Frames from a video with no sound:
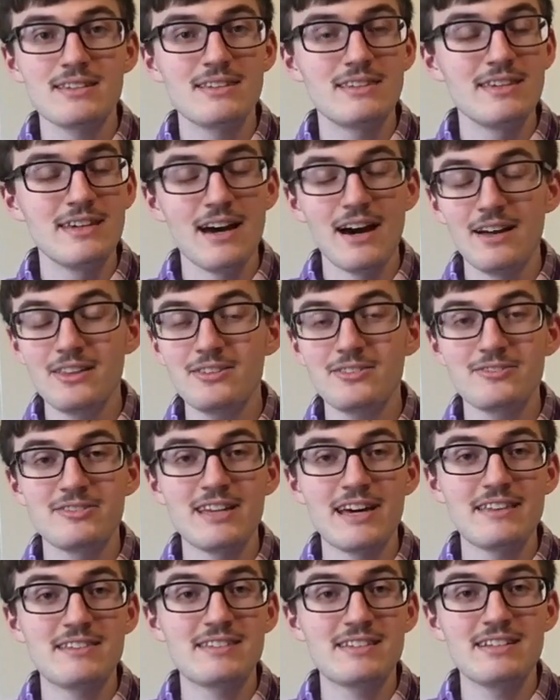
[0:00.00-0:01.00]
the other
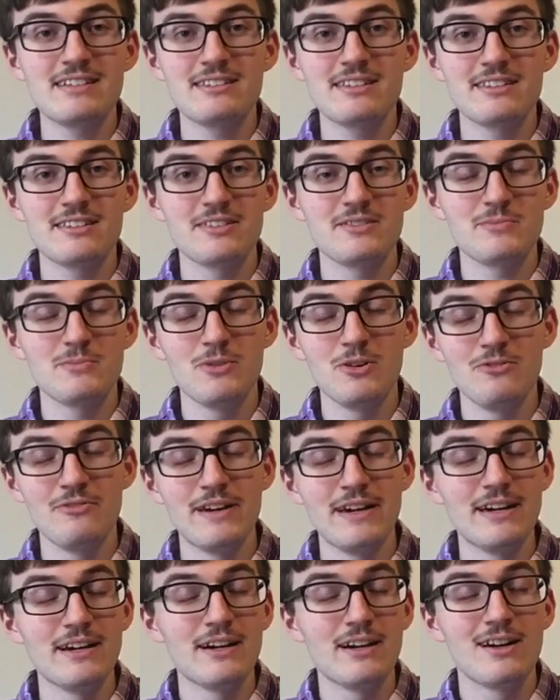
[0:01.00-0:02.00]
death scenes of this
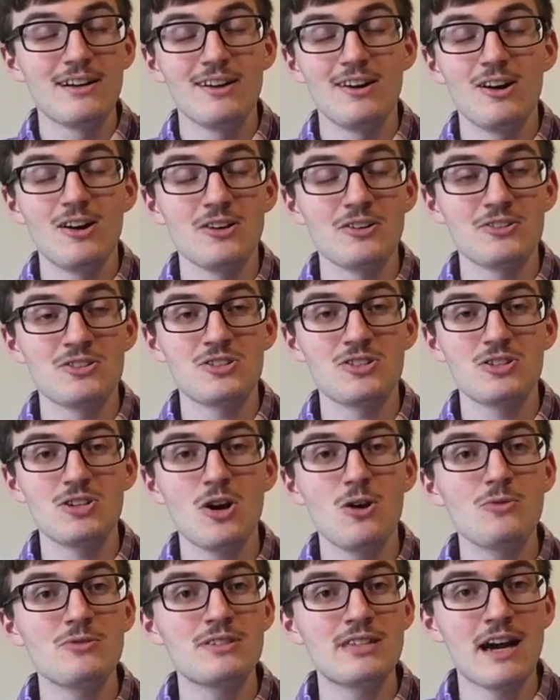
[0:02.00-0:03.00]
movie are
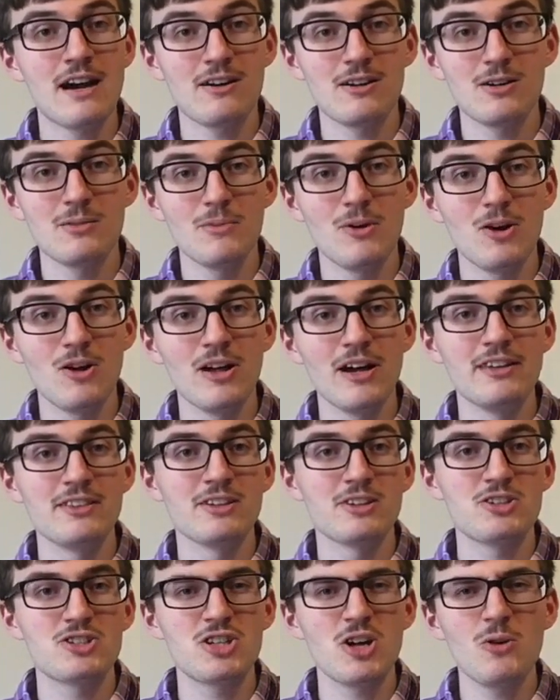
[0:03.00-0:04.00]
so terrible and
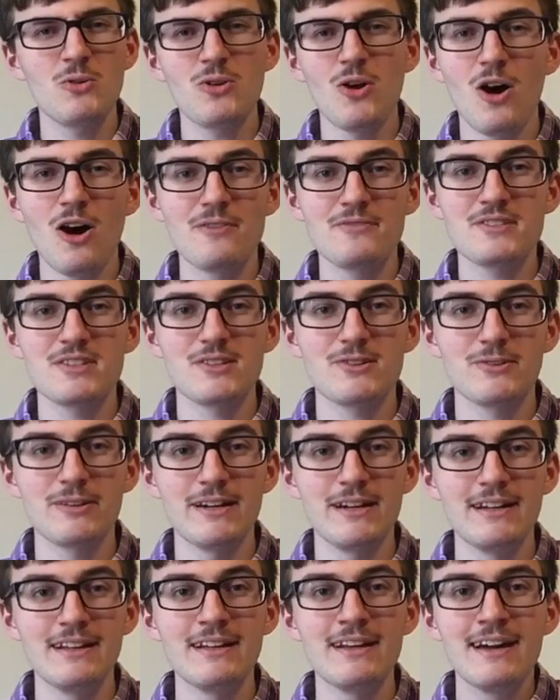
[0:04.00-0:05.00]
they're shown off
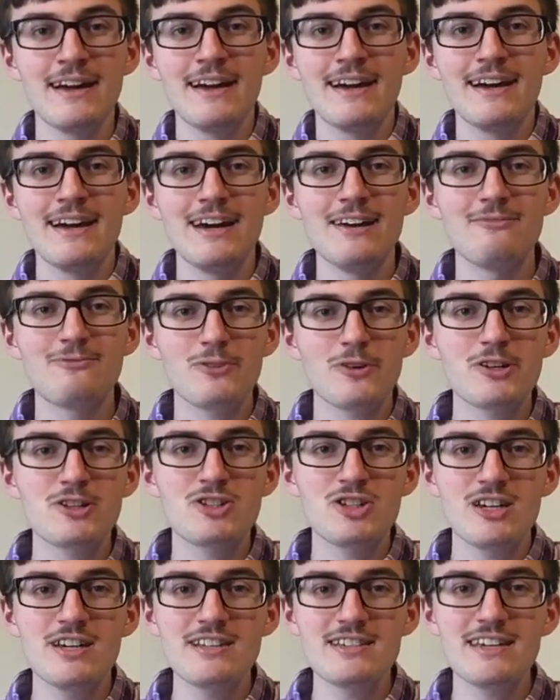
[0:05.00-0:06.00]
screen. And for a
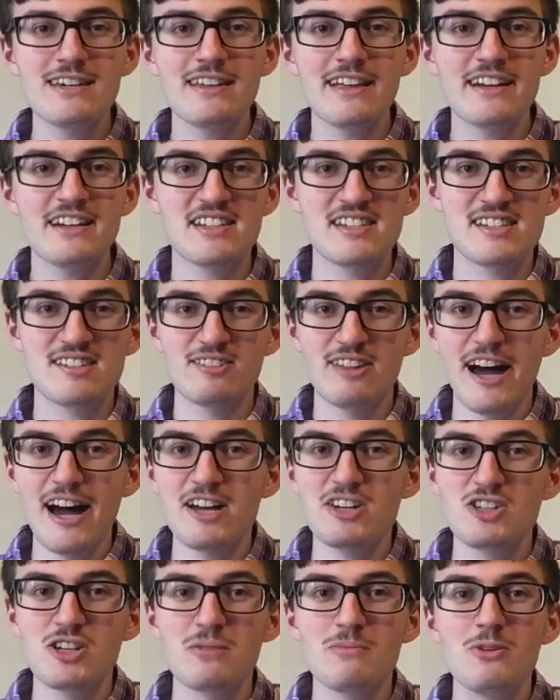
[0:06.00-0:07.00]
cheesy like
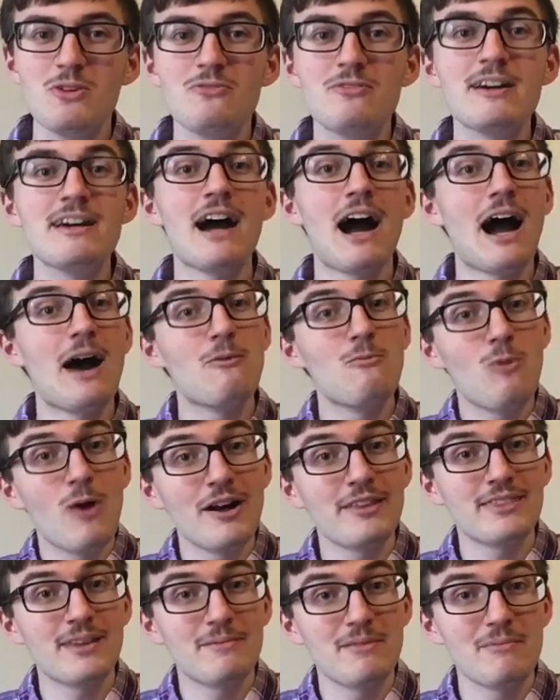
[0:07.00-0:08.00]
slasher movie, I
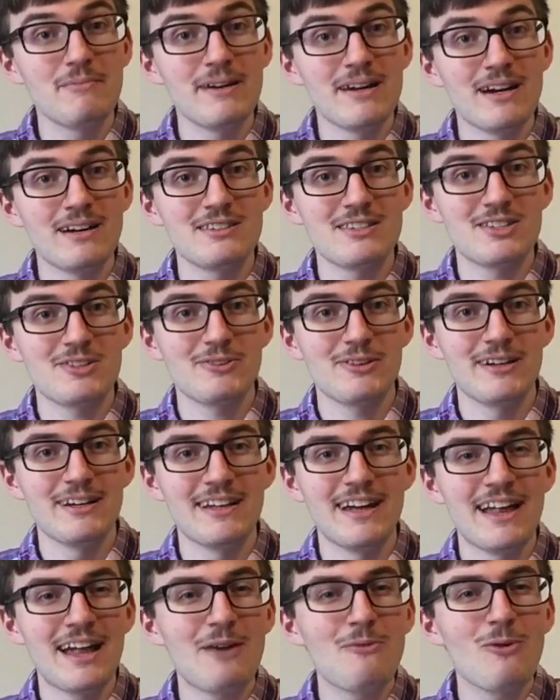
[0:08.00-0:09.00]
want them to be on screen
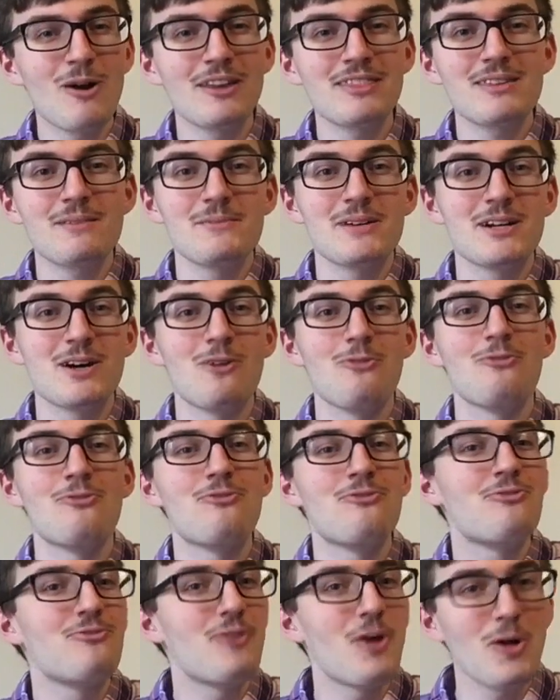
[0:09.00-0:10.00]
and I want them to go
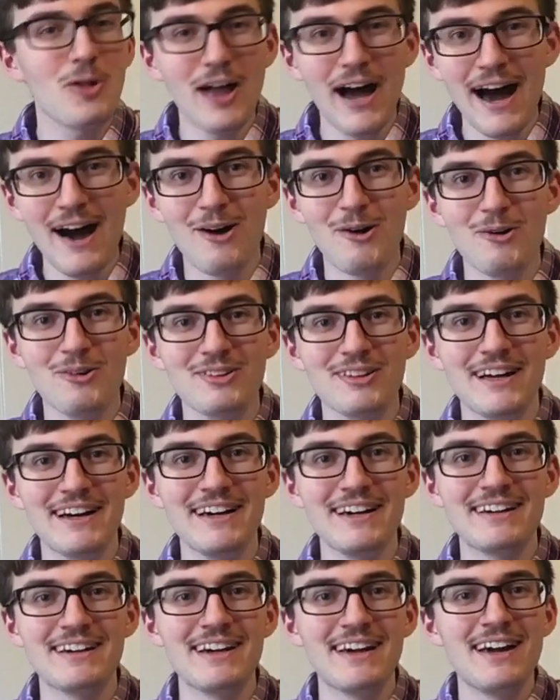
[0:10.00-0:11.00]
full out
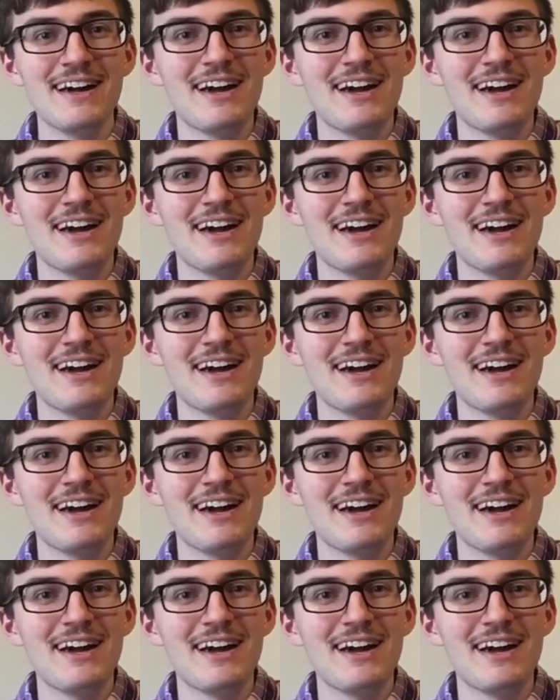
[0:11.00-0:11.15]
like